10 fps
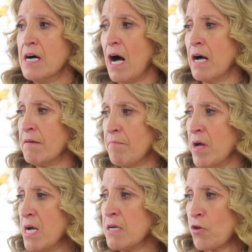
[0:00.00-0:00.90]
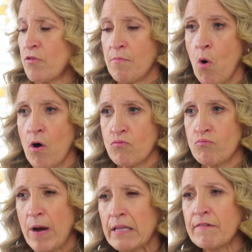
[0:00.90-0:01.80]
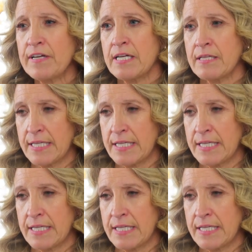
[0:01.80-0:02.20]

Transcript: So the more relevant